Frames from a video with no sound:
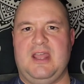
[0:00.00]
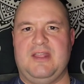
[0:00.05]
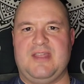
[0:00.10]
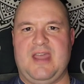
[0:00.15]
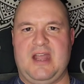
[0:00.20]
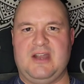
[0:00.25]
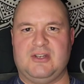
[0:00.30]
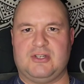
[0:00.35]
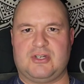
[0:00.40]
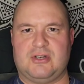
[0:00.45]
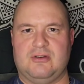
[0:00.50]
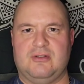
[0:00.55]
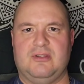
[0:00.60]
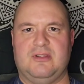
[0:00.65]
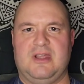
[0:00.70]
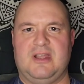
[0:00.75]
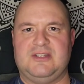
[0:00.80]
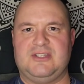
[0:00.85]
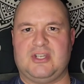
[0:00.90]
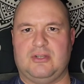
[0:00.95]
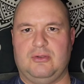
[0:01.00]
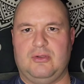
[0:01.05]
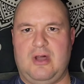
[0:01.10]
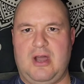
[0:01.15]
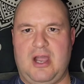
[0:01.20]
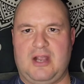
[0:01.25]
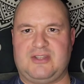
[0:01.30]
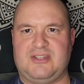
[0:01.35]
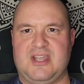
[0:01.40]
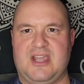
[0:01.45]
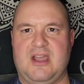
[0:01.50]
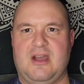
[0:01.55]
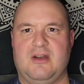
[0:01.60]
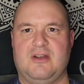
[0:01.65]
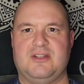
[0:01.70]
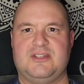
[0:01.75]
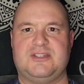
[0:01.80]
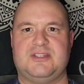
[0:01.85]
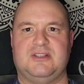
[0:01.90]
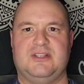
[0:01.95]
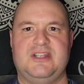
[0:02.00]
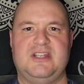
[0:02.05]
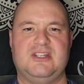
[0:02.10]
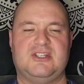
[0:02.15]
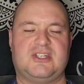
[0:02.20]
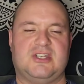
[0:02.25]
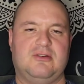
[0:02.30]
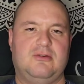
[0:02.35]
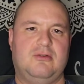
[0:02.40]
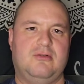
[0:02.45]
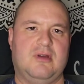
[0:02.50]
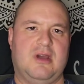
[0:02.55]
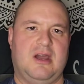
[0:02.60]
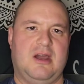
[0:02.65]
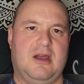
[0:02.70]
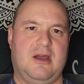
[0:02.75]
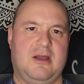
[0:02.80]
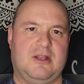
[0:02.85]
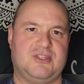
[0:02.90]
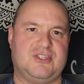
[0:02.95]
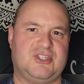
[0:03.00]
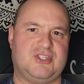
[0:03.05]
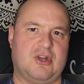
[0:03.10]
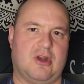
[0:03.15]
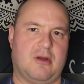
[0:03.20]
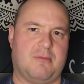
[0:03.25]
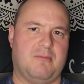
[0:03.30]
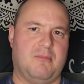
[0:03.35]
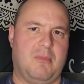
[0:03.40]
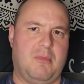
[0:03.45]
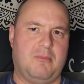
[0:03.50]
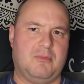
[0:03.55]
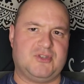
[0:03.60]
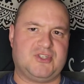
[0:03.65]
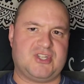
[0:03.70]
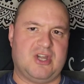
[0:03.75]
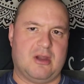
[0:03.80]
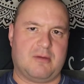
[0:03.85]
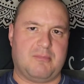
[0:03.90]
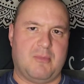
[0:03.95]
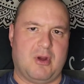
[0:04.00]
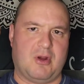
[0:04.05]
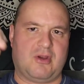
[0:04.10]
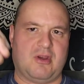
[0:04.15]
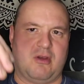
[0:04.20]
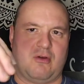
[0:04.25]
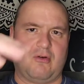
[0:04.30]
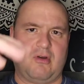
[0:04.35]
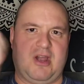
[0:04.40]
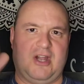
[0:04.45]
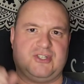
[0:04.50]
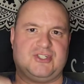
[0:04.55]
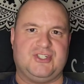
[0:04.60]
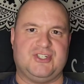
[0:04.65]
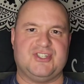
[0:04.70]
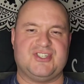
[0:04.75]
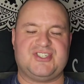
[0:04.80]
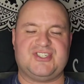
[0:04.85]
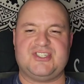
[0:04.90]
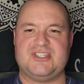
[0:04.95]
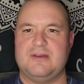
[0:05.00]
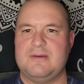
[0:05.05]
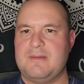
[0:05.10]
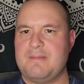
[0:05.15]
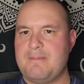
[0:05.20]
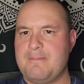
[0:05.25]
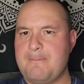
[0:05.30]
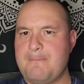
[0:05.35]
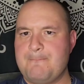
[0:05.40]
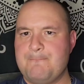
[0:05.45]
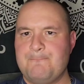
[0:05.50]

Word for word: and that in turn led to lockdowns leading to uh, stock stock market crashes